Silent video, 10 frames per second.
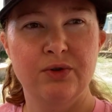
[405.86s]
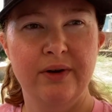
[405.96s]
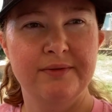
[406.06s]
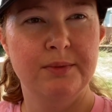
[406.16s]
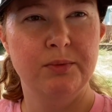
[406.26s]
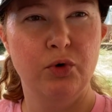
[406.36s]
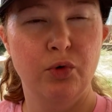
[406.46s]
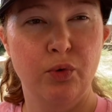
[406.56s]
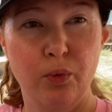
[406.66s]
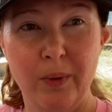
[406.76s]
So I have some
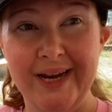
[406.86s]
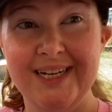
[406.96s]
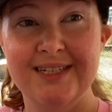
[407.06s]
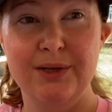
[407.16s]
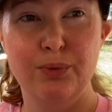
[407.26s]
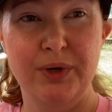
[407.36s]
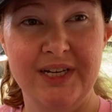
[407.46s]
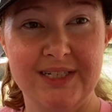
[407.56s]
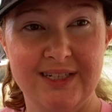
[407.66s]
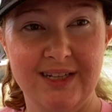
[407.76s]
crazy
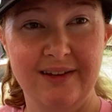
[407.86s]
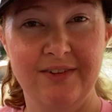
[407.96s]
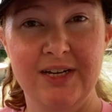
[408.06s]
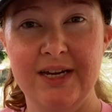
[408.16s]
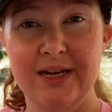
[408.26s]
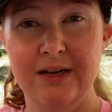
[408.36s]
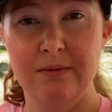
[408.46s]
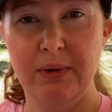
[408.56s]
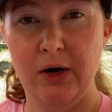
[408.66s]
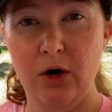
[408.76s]
weeds living in my